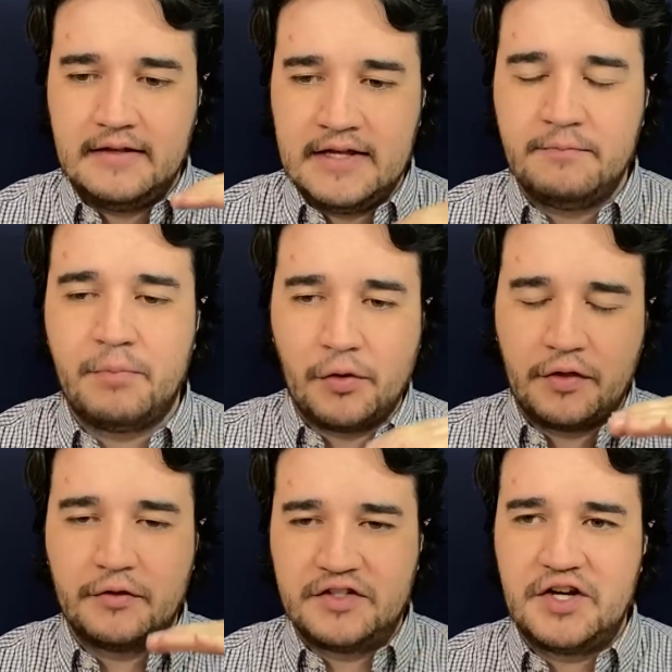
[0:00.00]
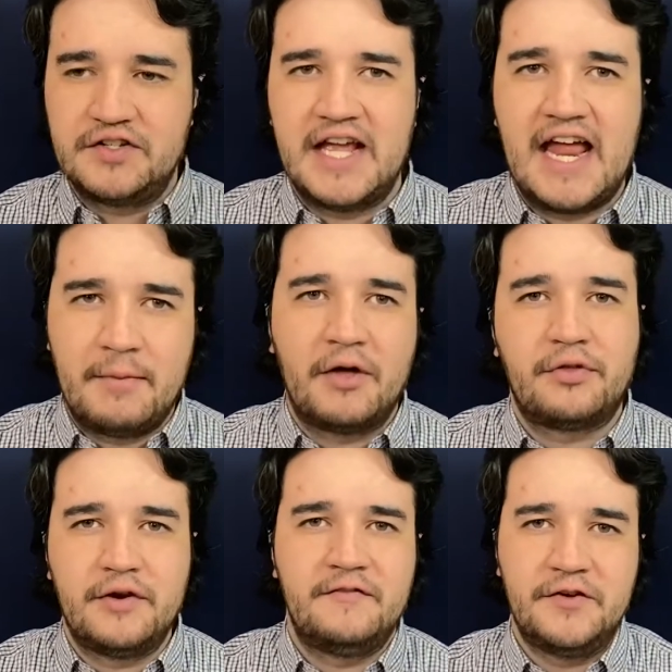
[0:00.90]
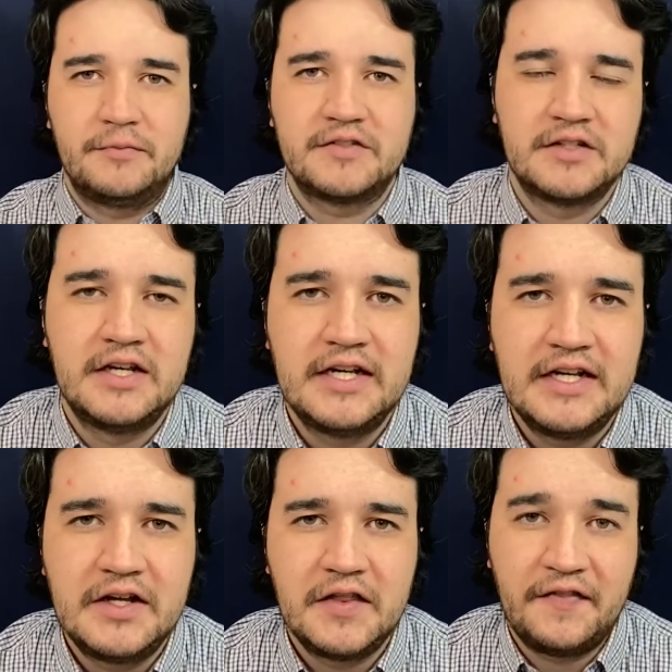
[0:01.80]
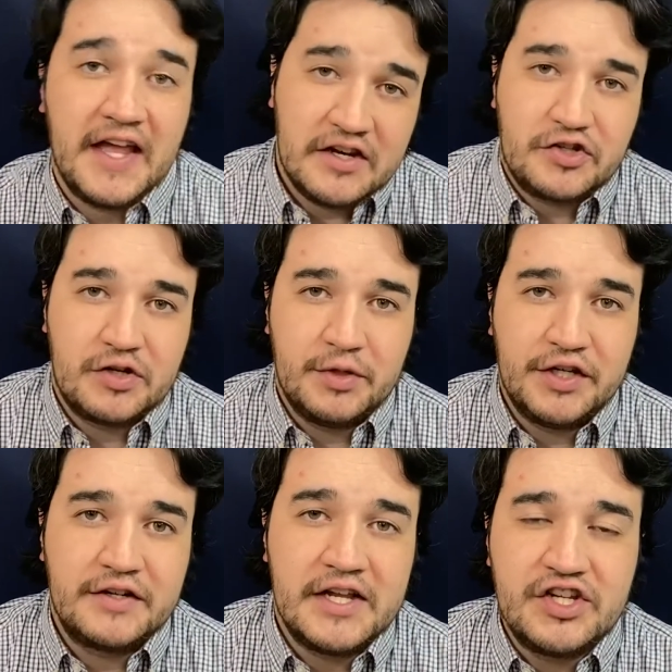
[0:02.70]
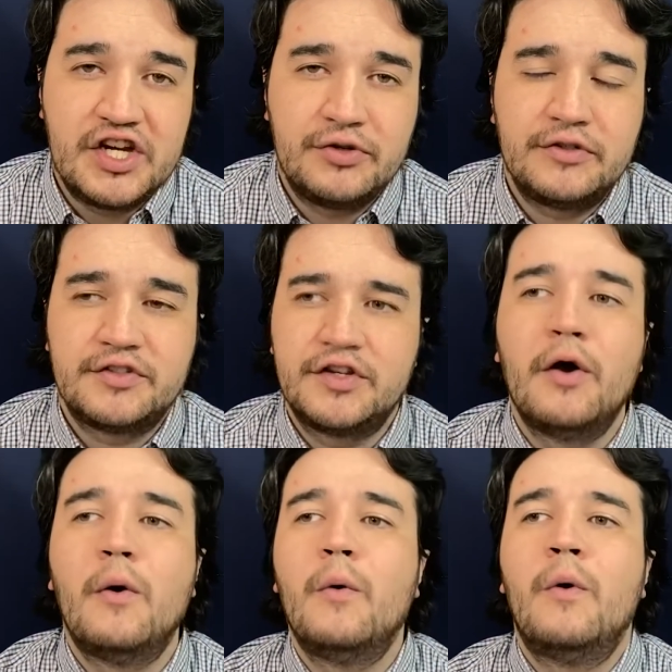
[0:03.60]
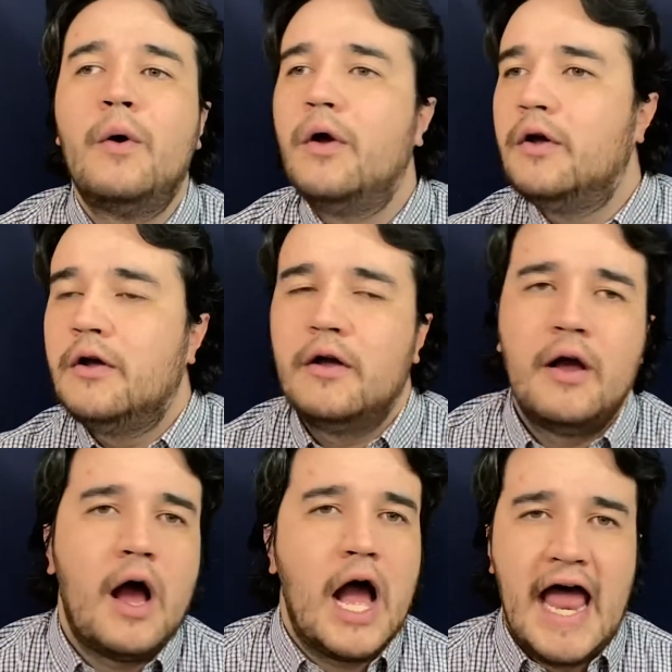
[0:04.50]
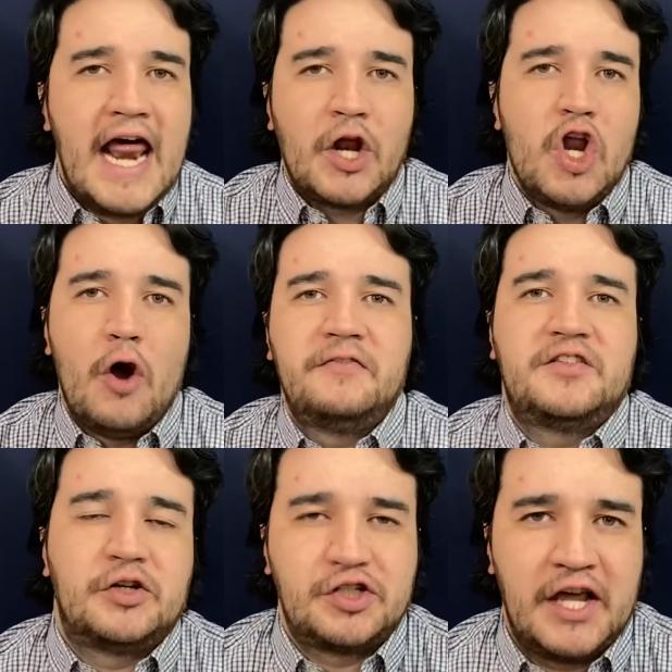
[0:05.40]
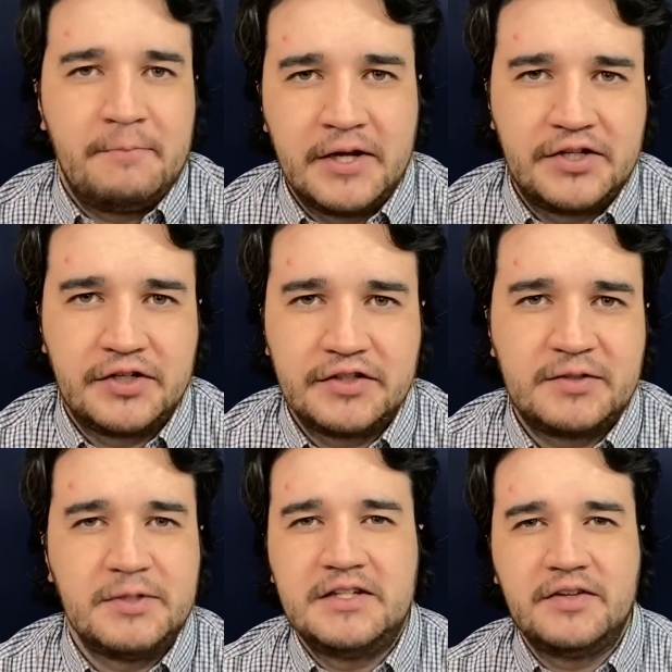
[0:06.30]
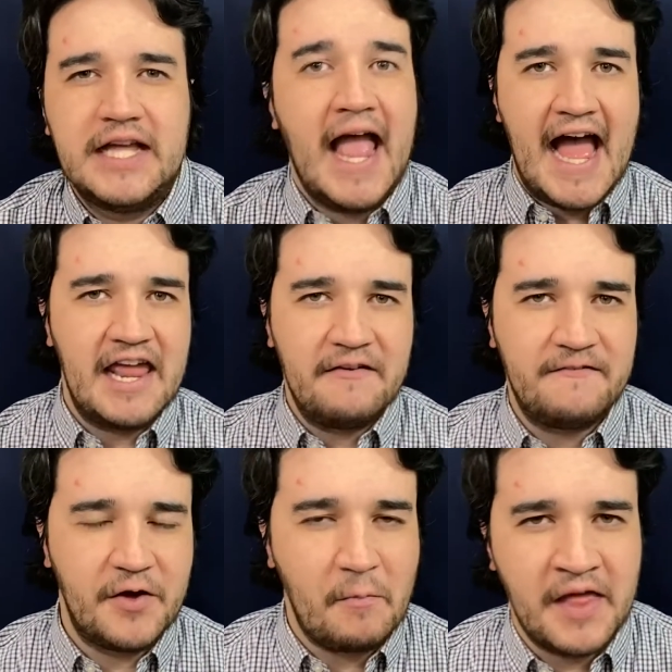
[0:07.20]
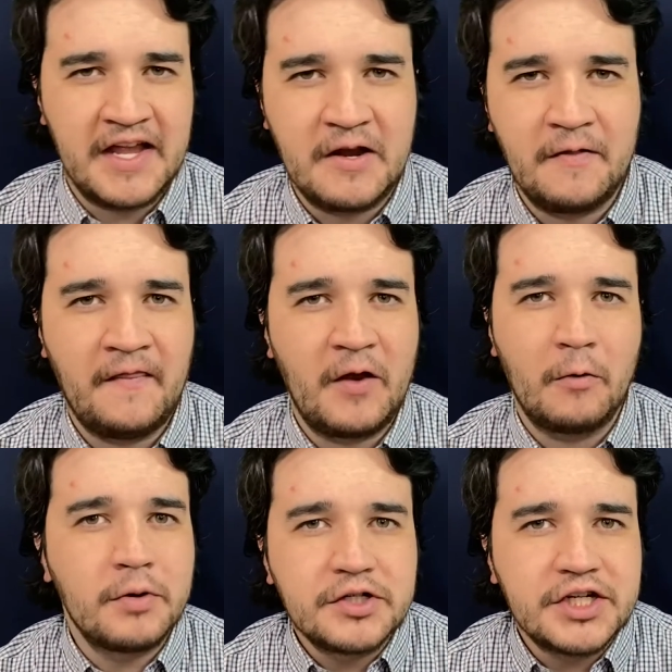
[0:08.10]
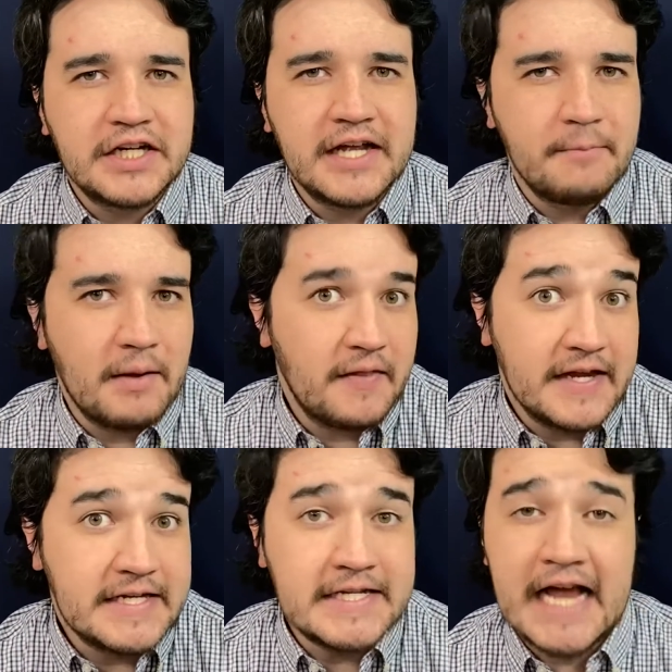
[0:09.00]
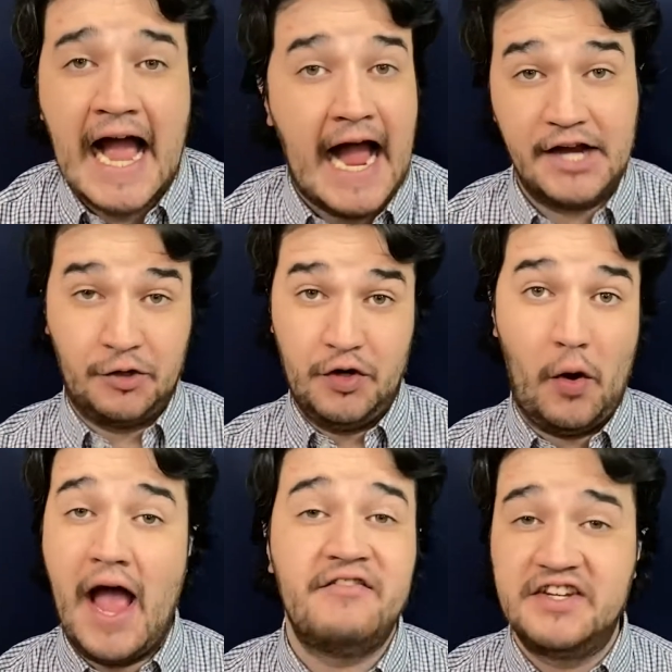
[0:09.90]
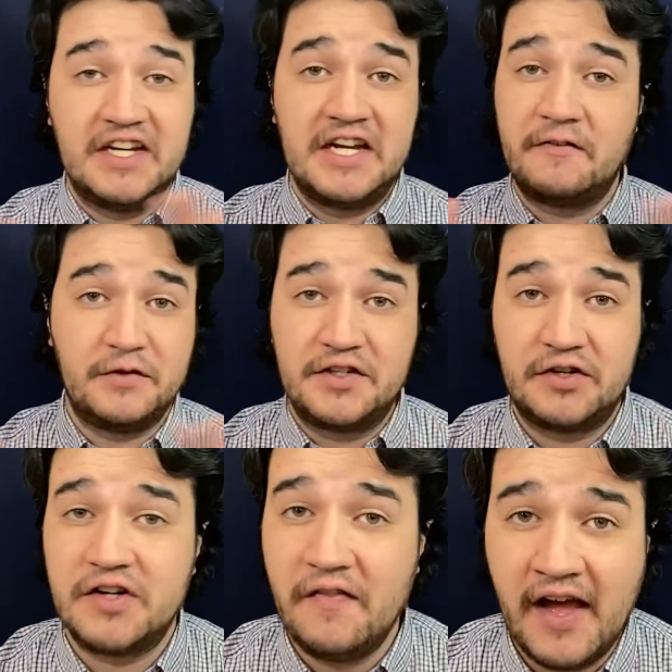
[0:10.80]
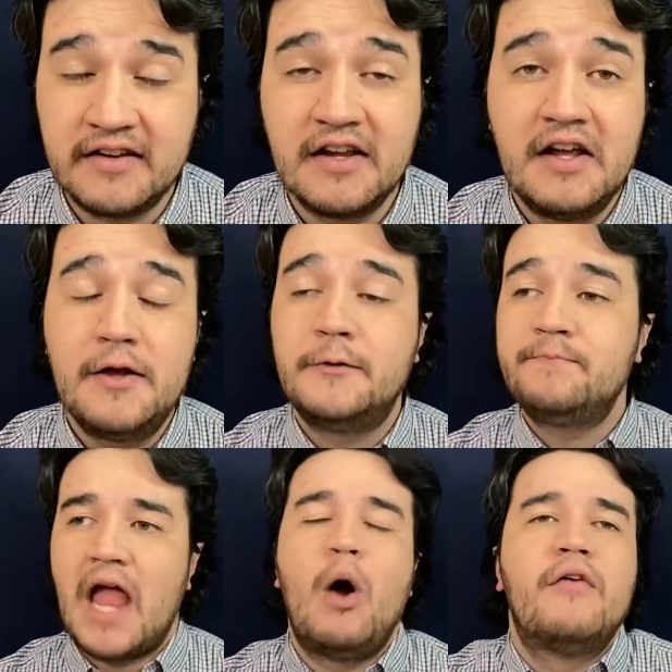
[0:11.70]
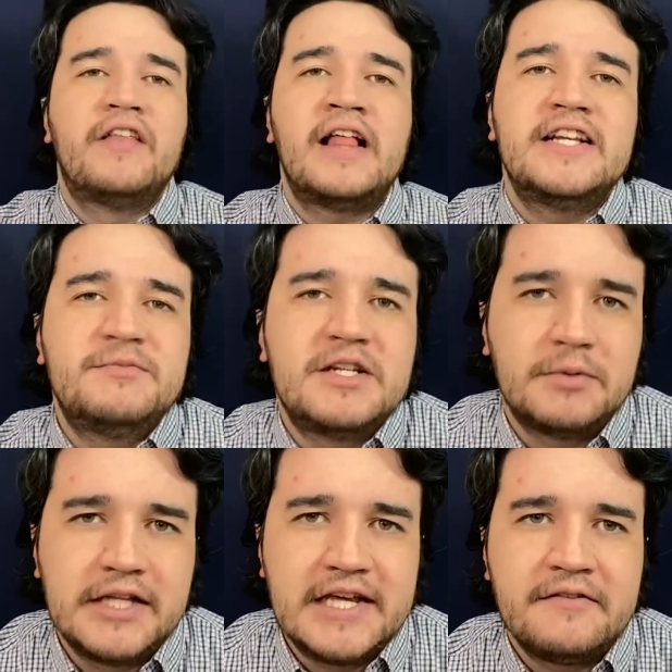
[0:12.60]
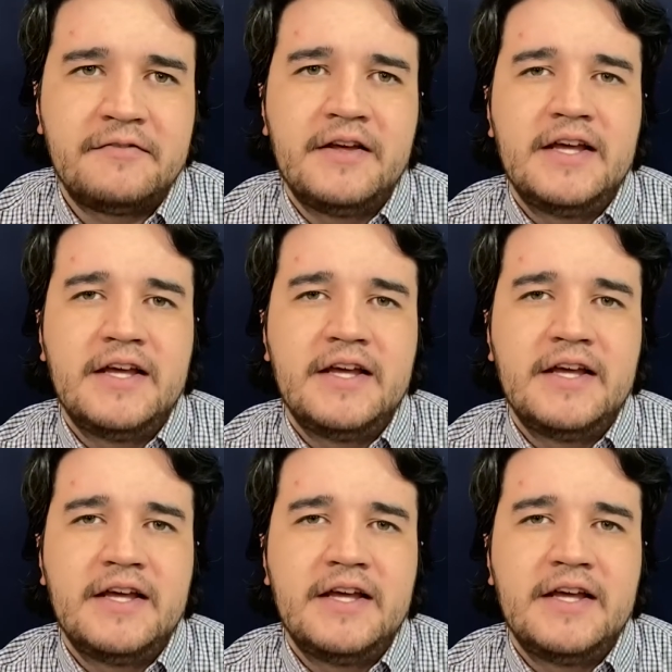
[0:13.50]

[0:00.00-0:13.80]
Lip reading: both of those years, they had about 3 films that they had distributed in general. So, and I don't know if Searchlight Pictures specifically had a film that year that they were pushing, and maybe they didn't. I don't know. I haven't done enough research on that. However, that leads me to believe